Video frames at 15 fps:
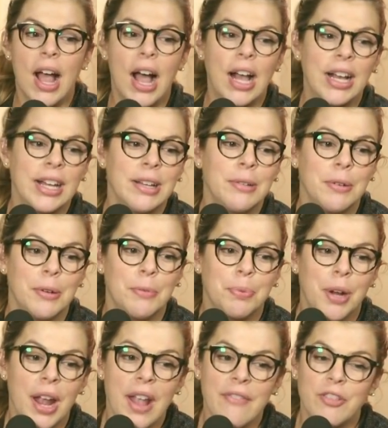I
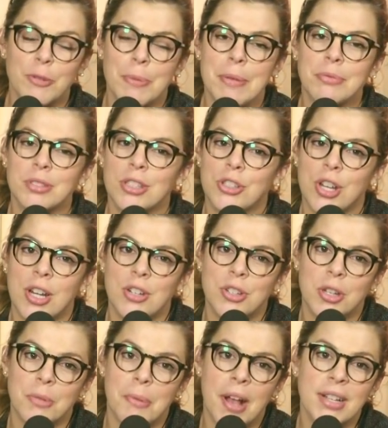pray for people to change
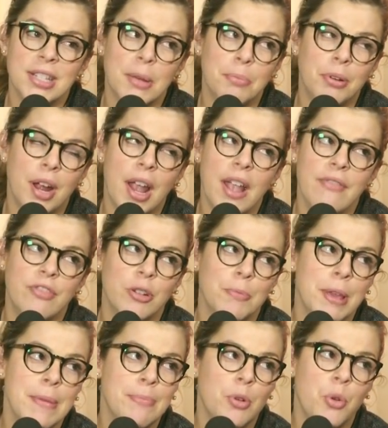their minds. I pray for
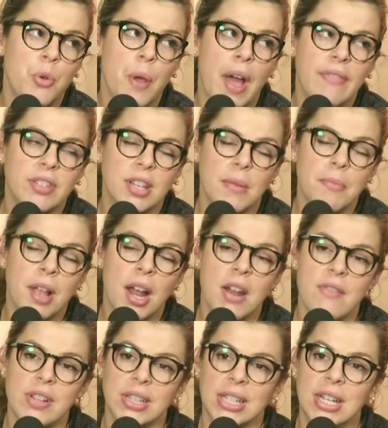people who have some kind
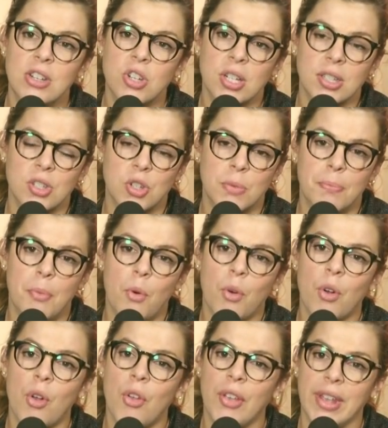of allegiance to
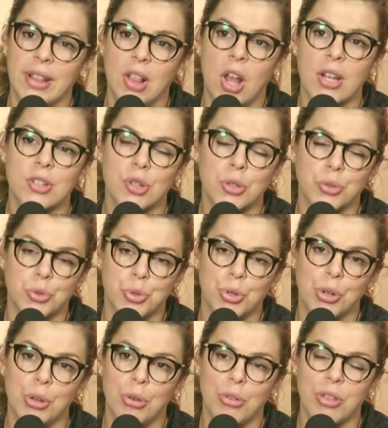moral and logical
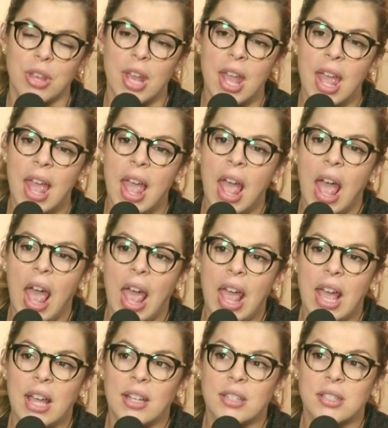truth.
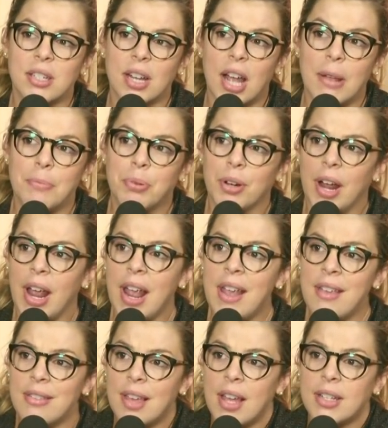And I
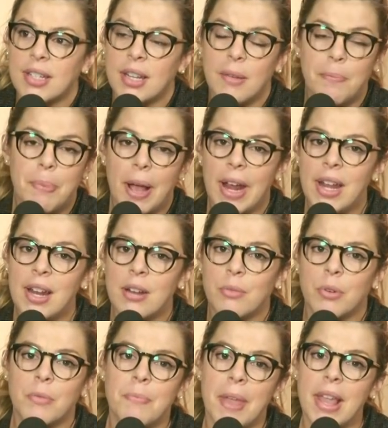pray that Biden
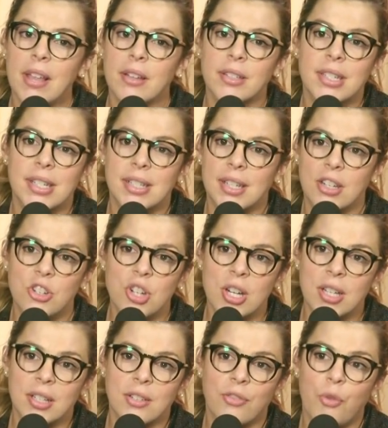would make good
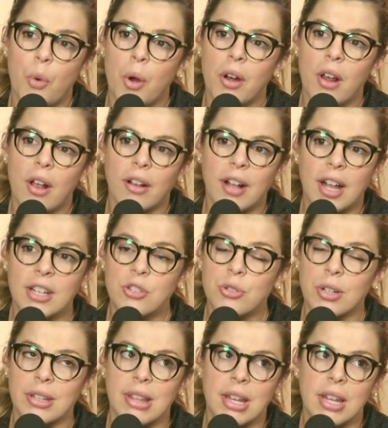decisions for our
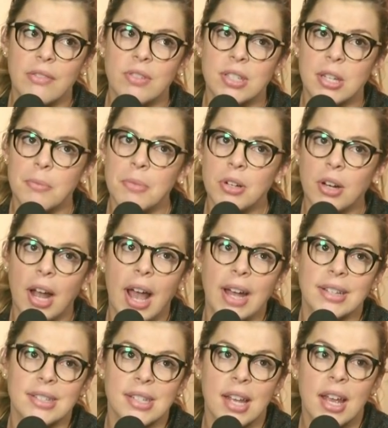country, that even
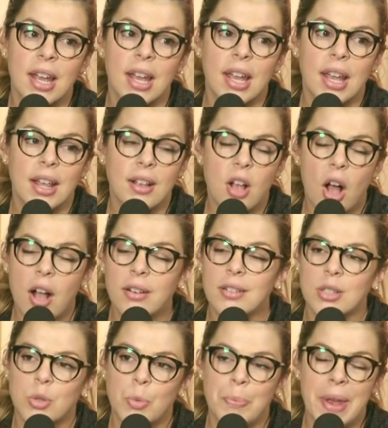Democrats in
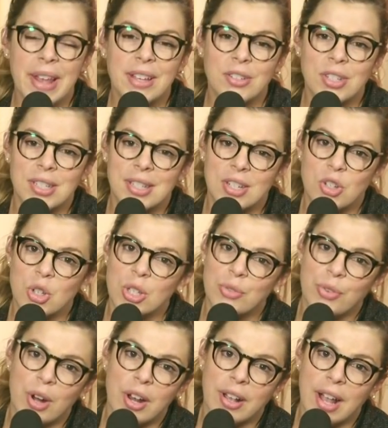Congress would make good decisions
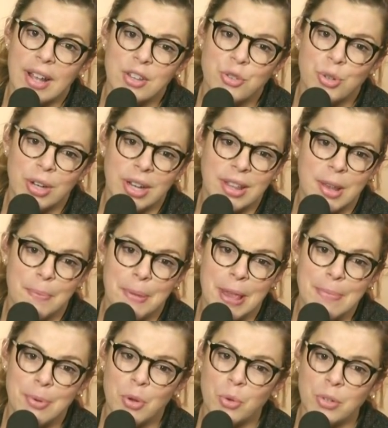for our country, that
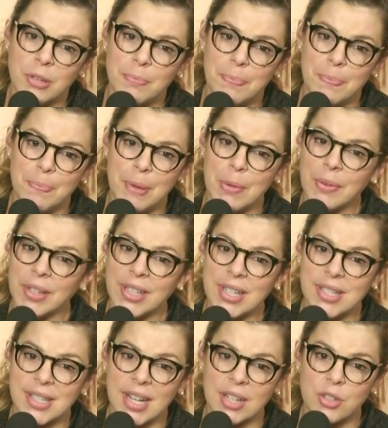people would be willing to
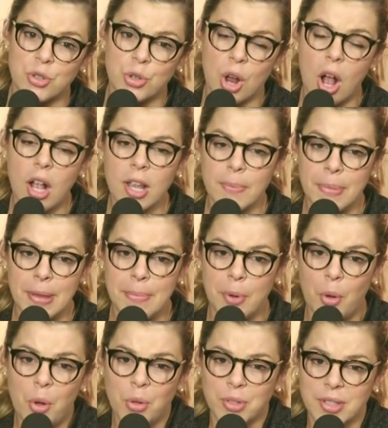stand strong and be
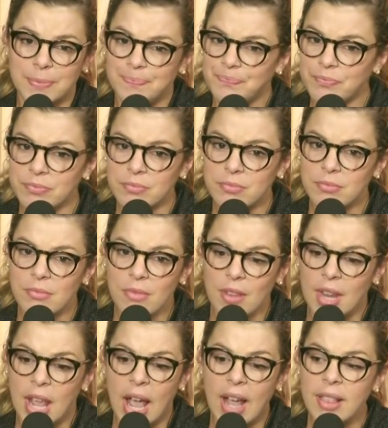bold.
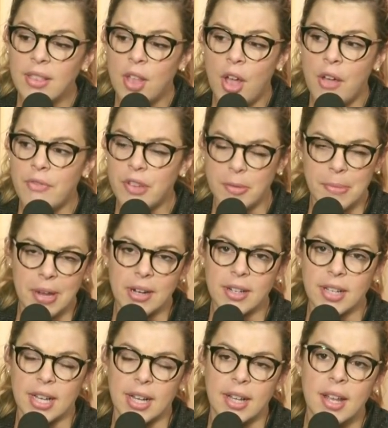I love
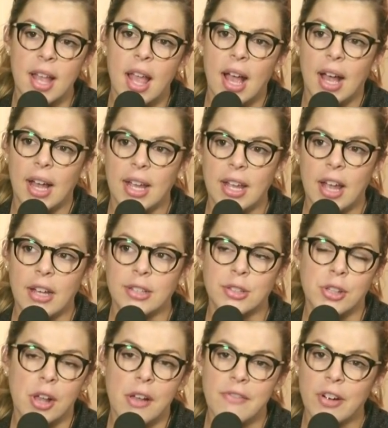America. I
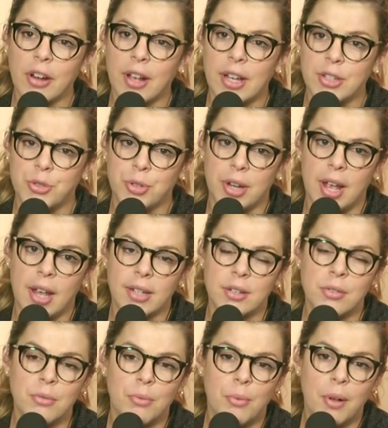love our country. I
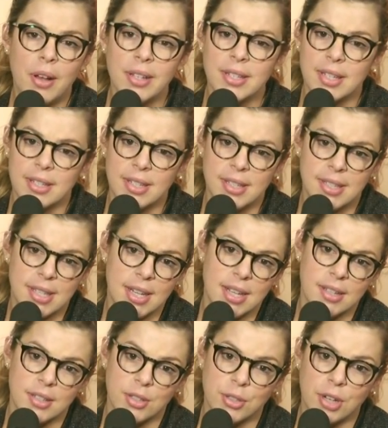don't want to see
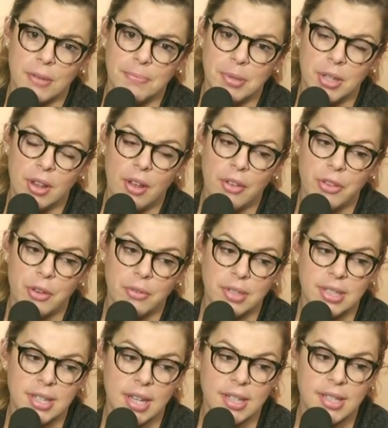us crumble, although
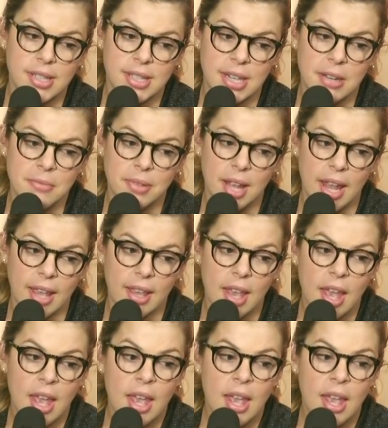it does seem like